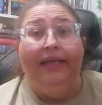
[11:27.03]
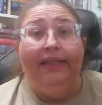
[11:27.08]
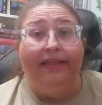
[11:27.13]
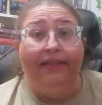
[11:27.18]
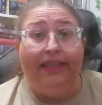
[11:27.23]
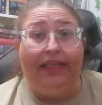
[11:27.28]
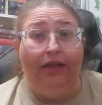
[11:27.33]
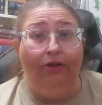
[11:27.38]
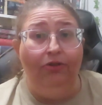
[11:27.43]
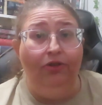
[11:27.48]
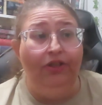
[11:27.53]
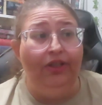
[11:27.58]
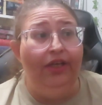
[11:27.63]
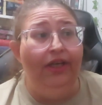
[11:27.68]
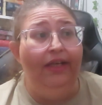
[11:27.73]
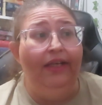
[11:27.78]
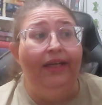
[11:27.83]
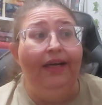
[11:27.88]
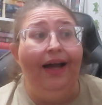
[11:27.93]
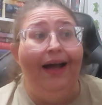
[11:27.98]
sounds
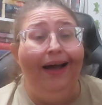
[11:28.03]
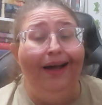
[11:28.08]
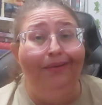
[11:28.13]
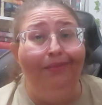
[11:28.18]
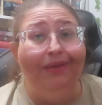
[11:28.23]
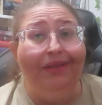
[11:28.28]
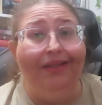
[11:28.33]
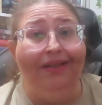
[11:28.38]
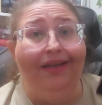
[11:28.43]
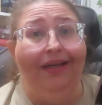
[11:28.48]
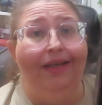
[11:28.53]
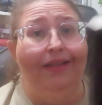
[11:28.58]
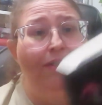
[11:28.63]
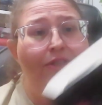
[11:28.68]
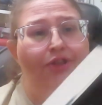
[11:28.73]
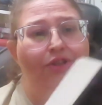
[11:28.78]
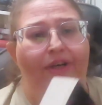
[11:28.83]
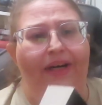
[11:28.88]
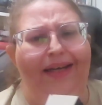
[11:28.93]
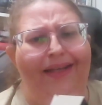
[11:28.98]
good. I'm excited to
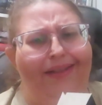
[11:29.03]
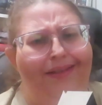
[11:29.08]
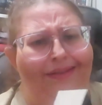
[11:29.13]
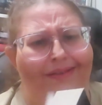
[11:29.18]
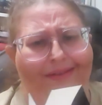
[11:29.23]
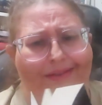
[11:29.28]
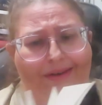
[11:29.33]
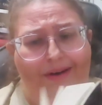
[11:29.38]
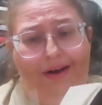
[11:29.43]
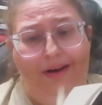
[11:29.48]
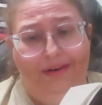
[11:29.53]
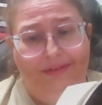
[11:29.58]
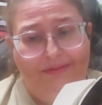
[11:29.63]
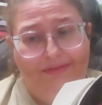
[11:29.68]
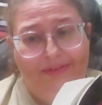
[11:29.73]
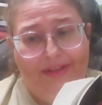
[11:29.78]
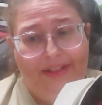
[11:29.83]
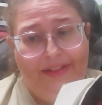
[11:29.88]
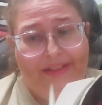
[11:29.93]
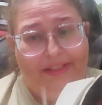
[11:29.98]
try it. It's not
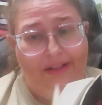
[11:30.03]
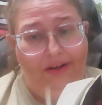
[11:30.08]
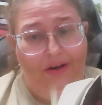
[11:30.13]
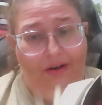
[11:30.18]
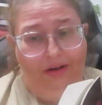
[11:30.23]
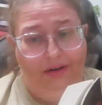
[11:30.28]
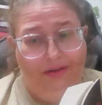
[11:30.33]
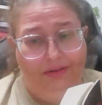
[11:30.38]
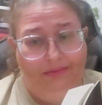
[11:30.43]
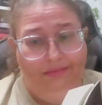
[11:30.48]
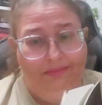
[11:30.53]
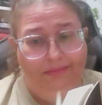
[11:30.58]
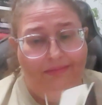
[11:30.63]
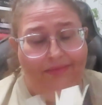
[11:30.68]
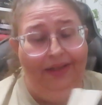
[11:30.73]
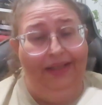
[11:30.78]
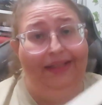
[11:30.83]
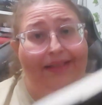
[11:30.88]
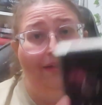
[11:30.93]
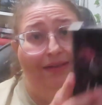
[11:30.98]
very long.
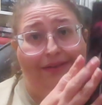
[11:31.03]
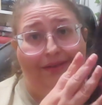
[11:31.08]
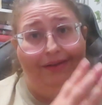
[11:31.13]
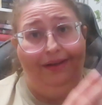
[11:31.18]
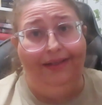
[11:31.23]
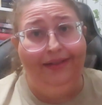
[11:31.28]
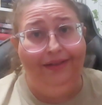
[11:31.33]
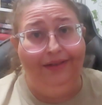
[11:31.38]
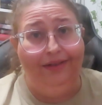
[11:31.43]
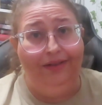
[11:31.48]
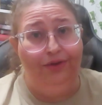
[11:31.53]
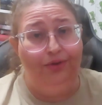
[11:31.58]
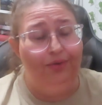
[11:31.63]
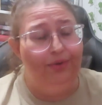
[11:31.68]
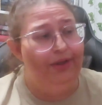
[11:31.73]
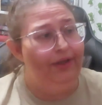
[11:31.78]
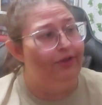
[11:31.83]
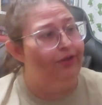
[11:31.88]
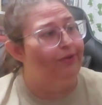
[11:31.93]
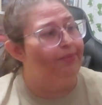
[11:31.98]
Like, it's less than
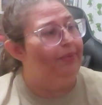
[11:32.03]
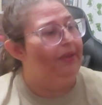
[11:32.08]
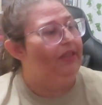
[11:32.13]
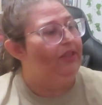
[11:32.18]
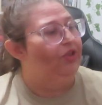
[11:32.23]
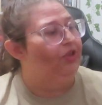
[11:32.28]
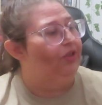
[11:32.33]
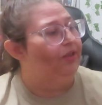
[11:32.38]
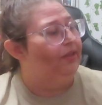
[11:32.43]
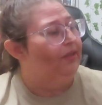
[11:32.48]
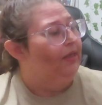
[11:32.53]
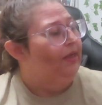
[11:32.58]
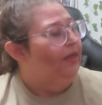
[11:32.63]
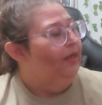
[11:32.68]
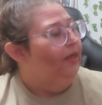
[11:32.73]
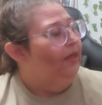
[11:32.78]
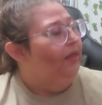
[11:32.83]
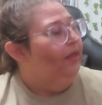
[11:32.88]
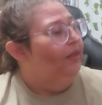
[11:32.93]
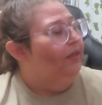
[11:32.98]
300 pages.
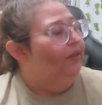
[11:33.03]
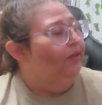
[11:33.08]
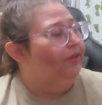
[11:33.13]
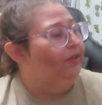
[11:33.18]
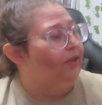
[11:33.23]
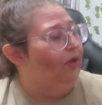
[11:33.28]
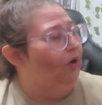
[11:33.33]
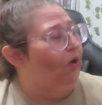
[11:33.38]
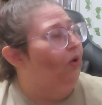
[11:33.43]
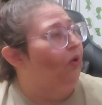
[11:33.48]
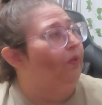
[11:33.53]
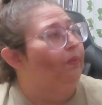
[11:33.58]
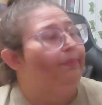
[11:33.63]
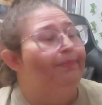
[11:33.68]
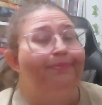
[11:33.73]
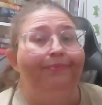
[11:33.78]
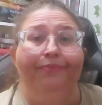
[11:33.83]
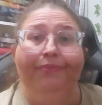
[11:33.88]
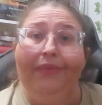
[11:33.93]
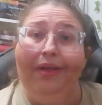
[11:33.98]
So,
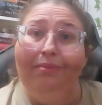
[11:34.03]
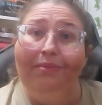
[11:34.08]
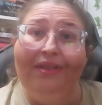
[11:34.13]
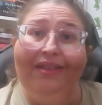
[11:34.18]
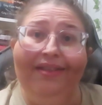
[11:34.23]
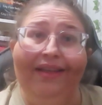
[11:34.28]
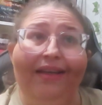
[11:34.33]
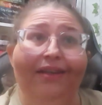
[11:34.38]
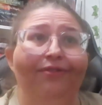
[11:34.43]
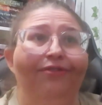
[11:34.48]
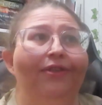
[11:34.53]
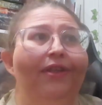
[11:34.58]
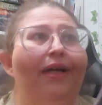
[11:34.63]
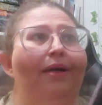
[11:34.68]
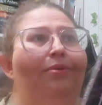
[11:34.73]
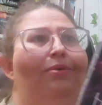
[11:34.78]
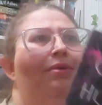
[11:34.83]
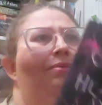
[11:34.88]
I'm excited for that